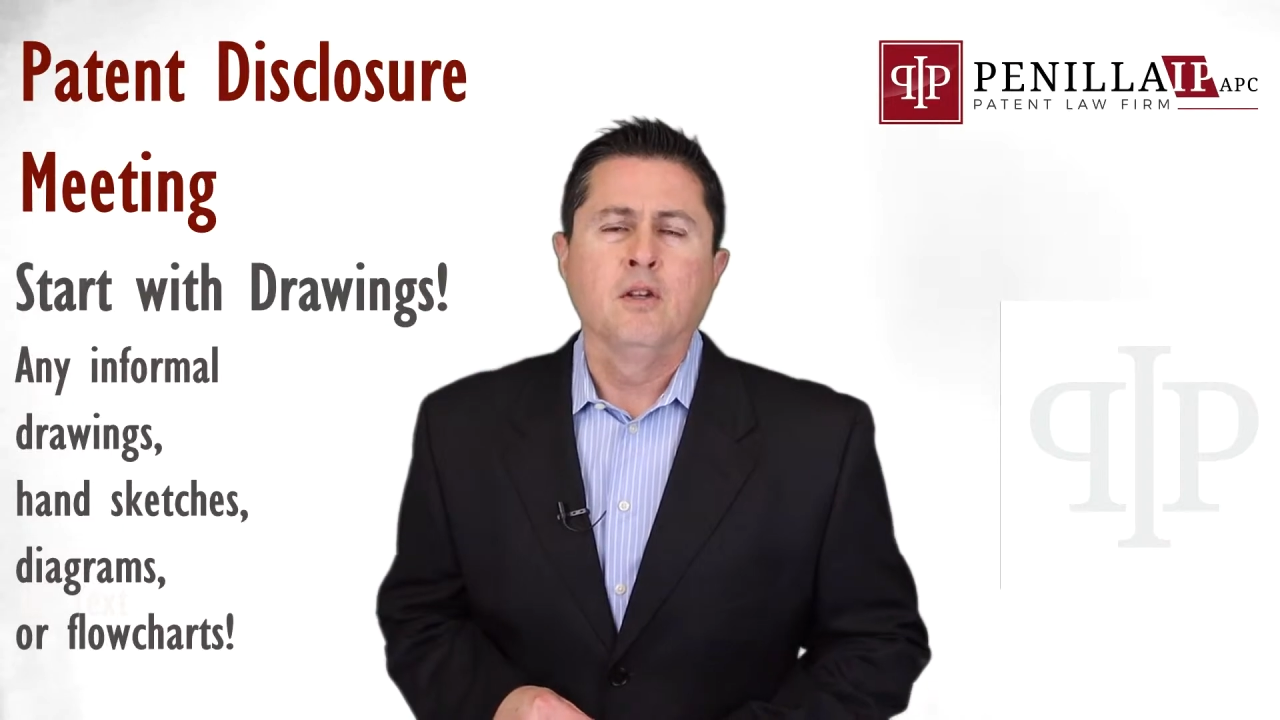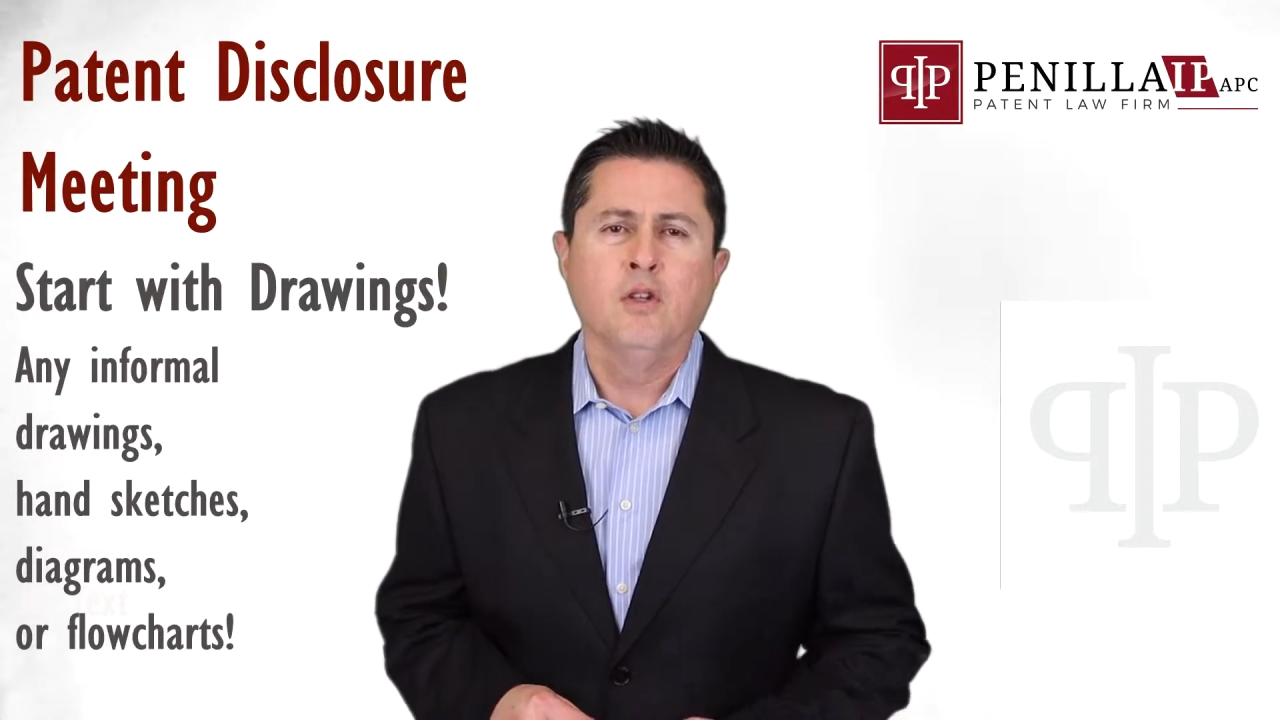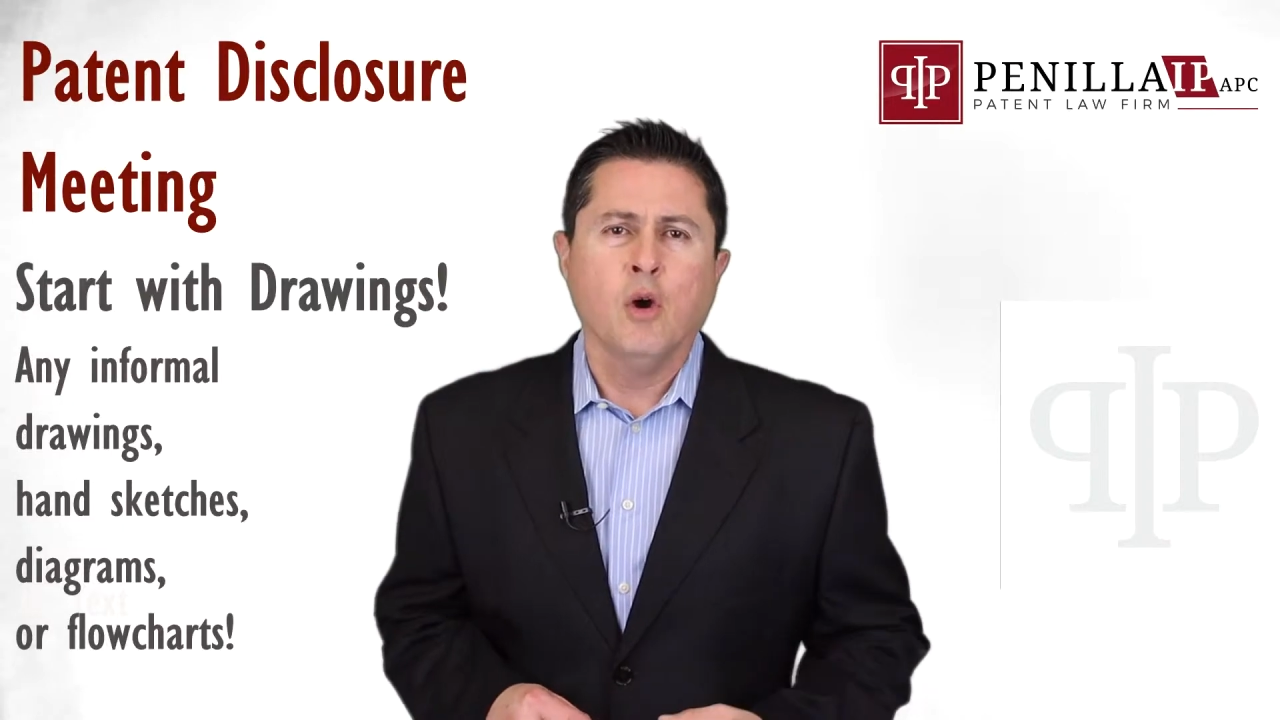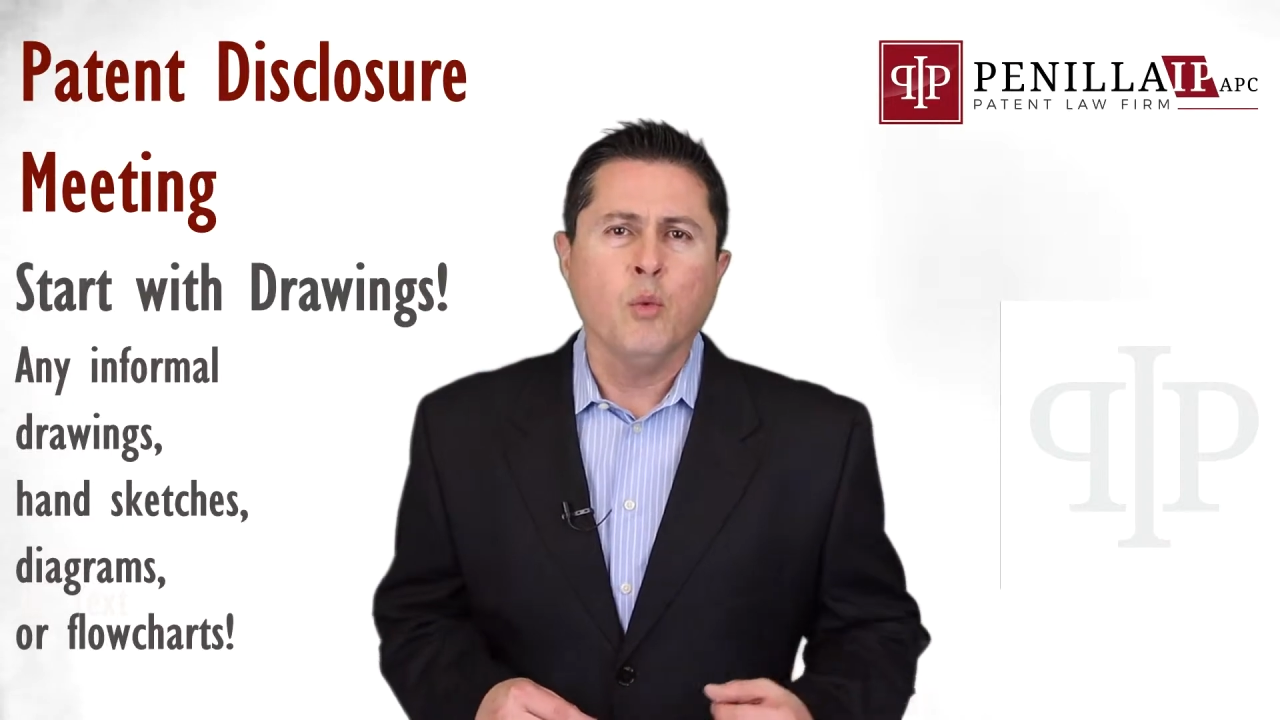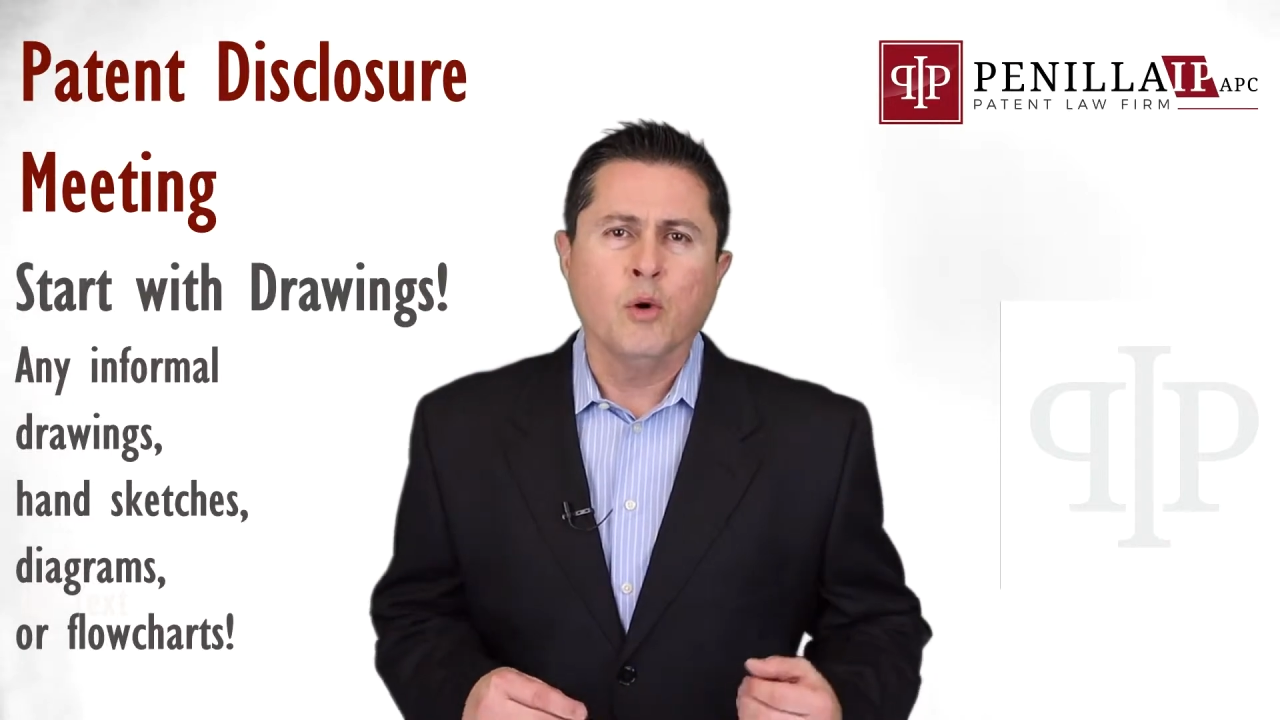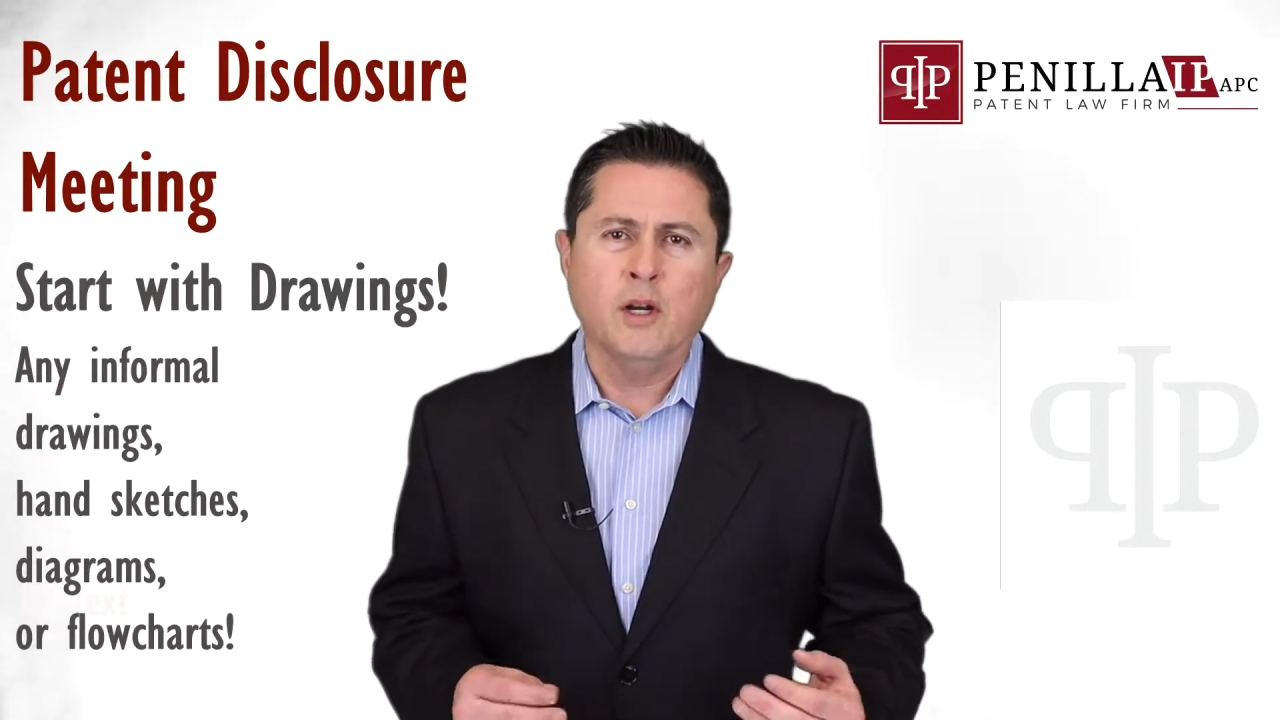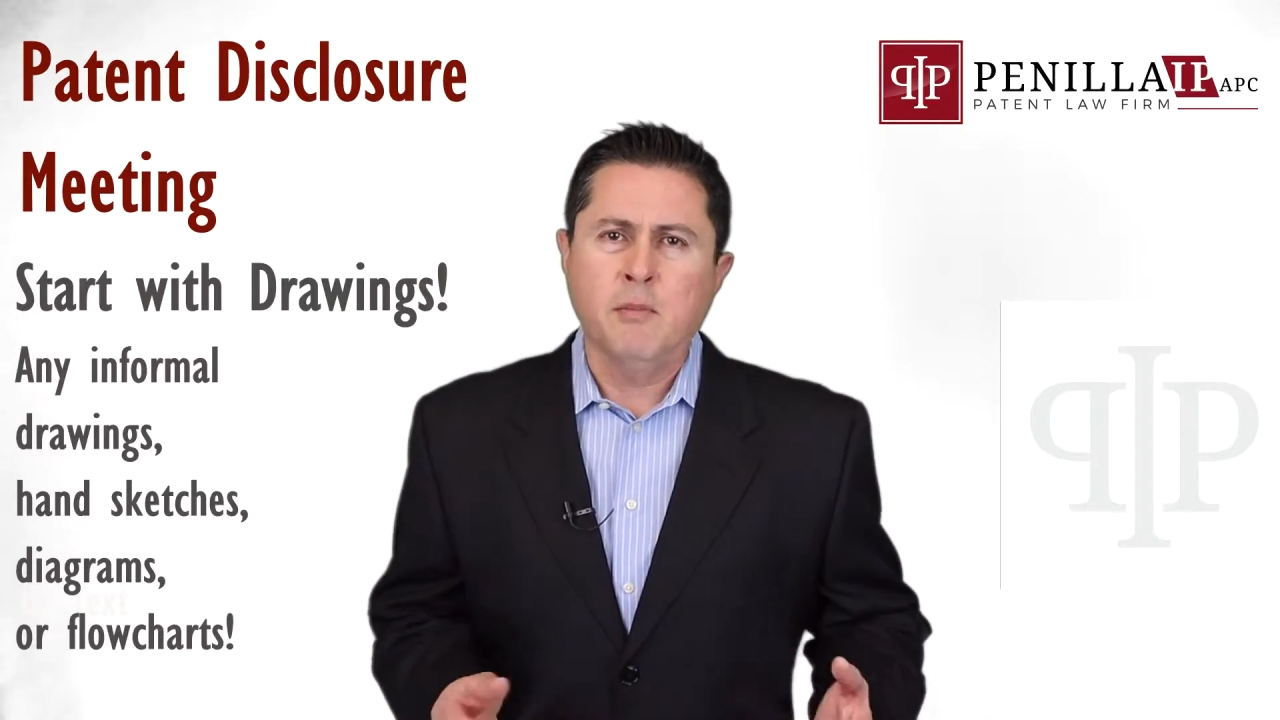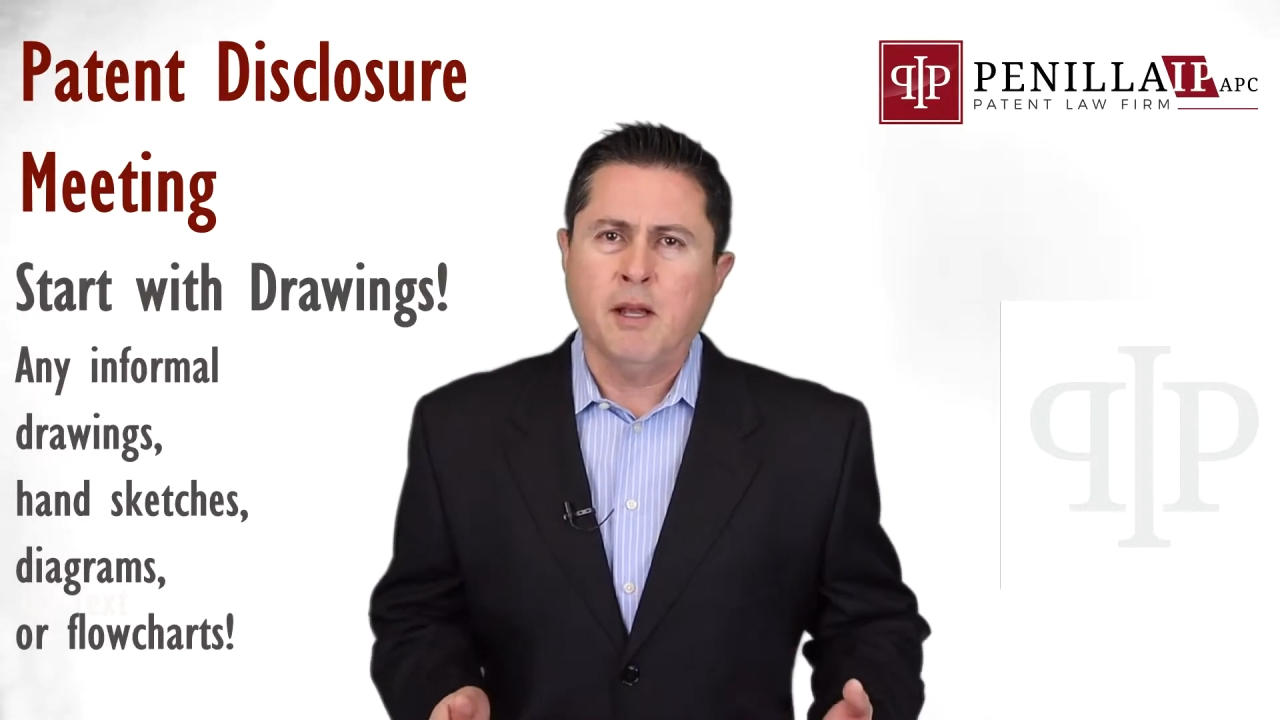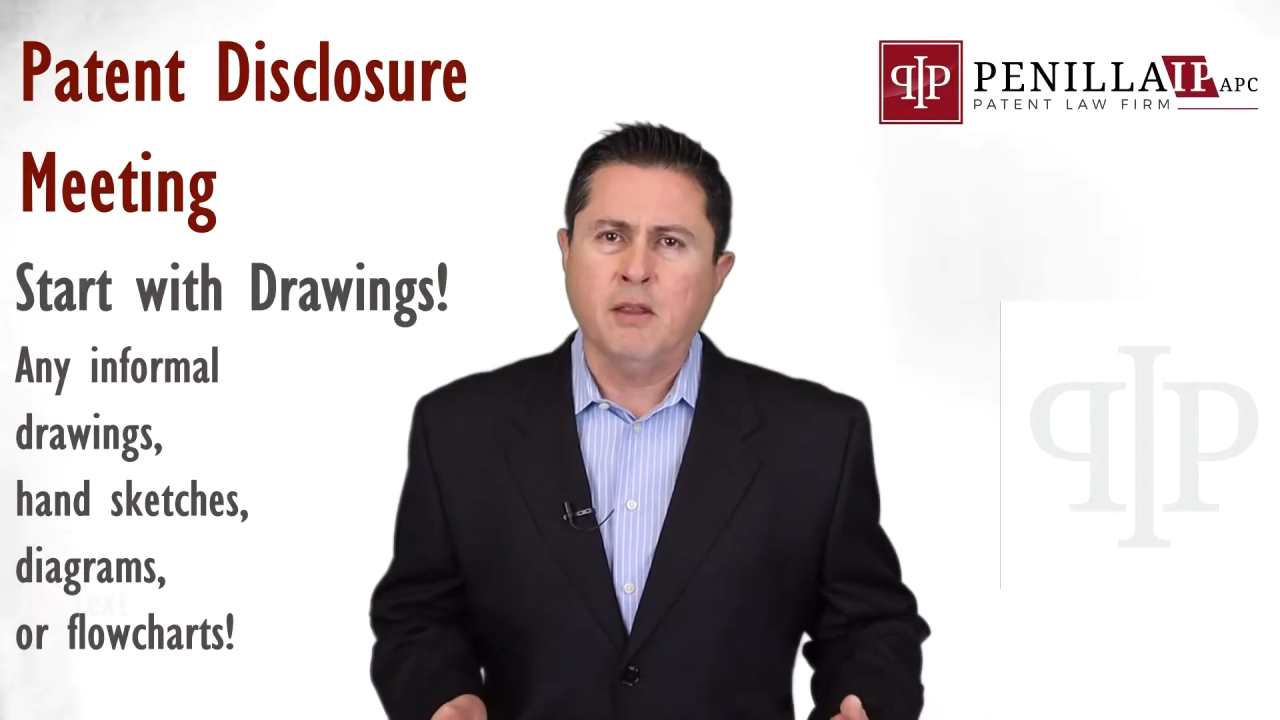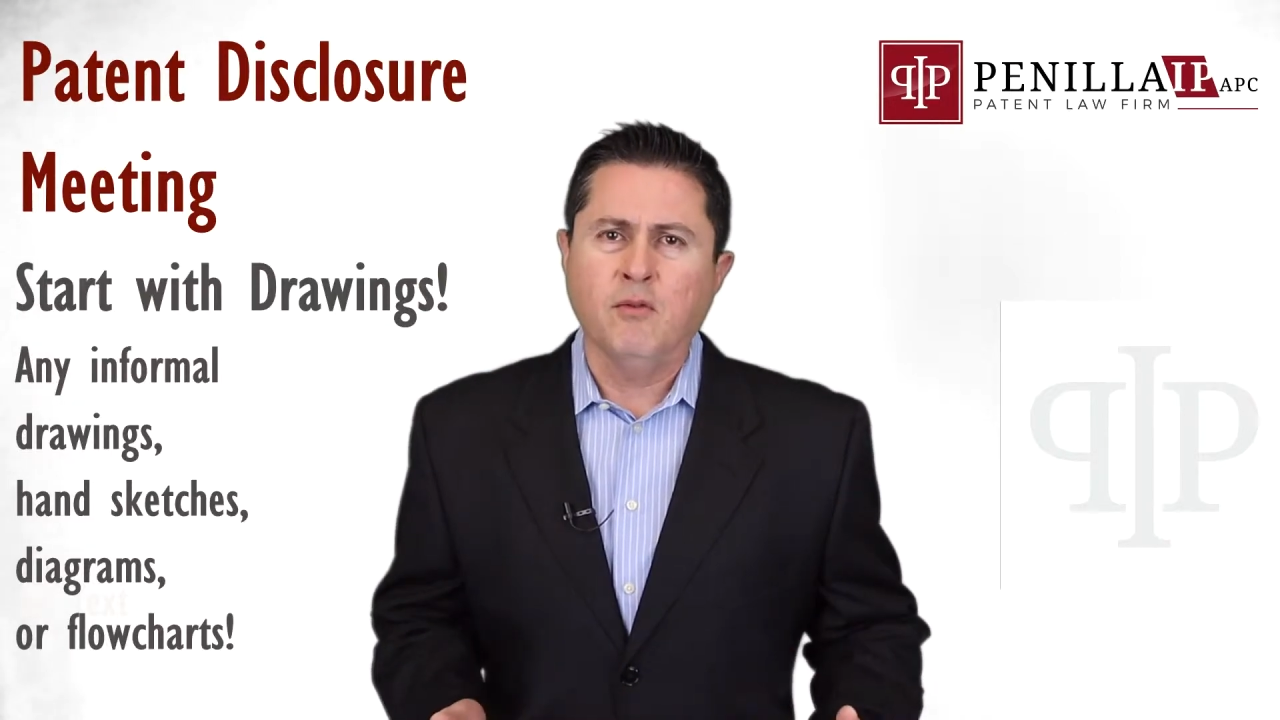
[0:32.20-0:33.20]
Don't worry
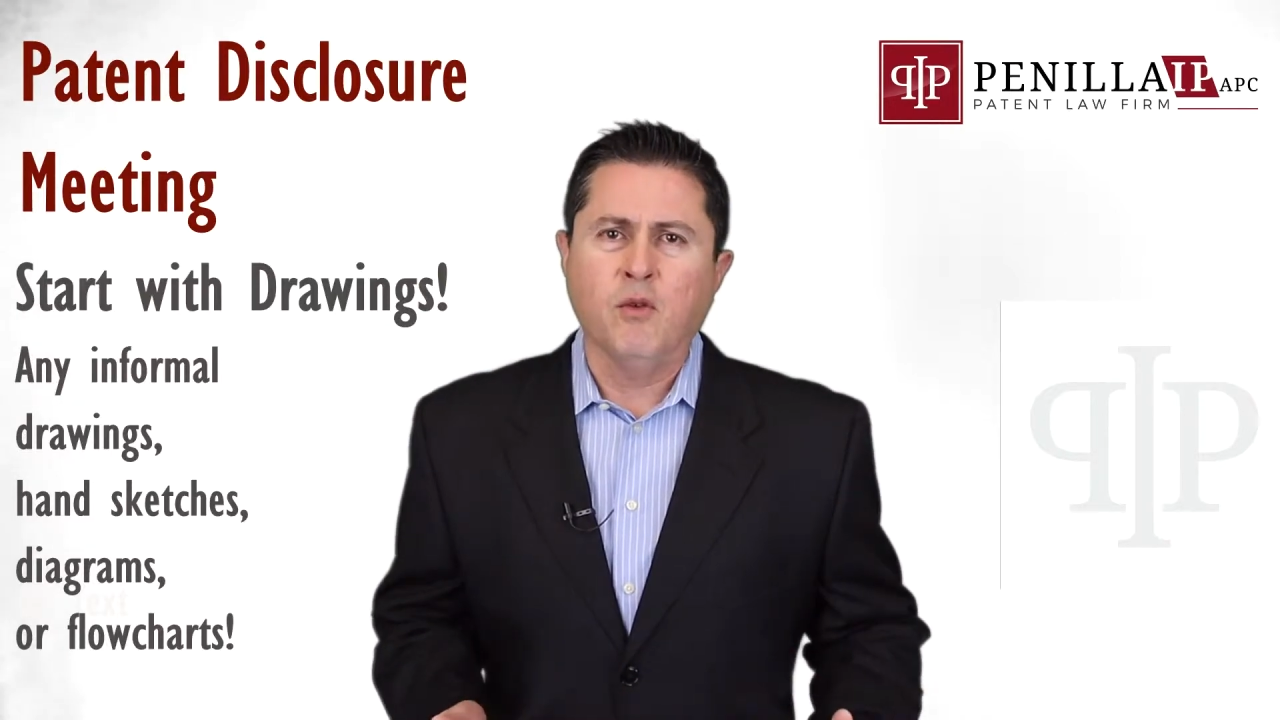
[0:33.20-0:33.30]
about the